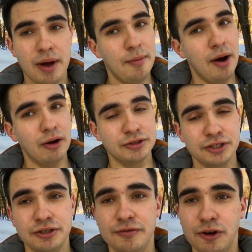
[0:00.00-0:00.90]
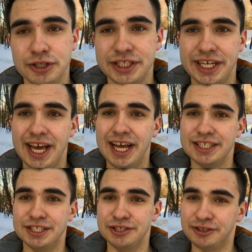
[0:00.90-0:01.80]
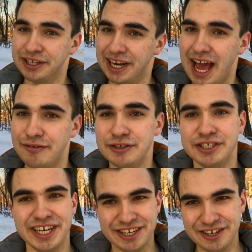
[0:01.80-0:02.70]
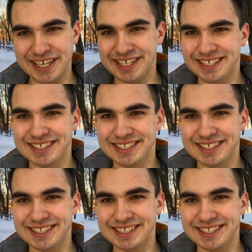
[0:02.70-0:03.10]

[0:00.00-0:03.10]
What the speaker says: about the university and student life in generally.